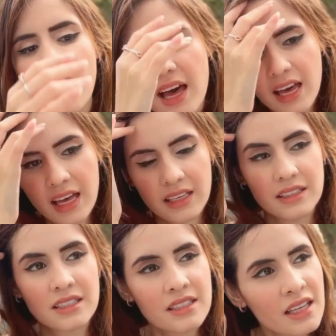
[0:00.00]

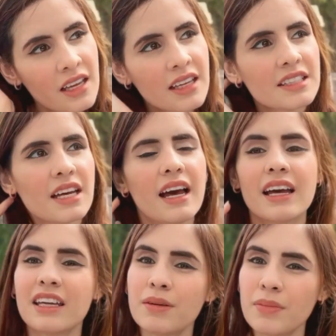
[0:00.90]
As
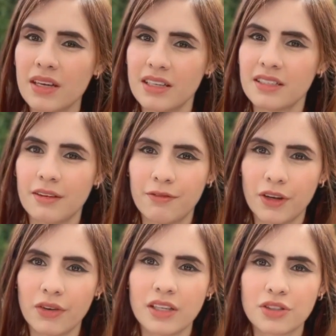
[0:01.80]
time is a
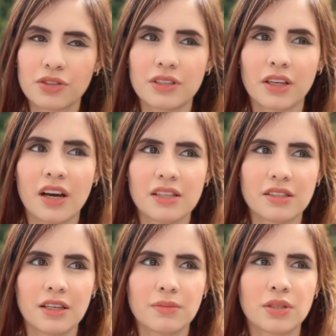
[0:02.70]
very interesting
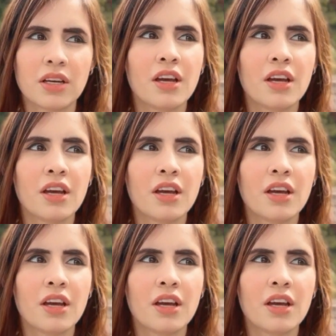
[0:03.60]
concept.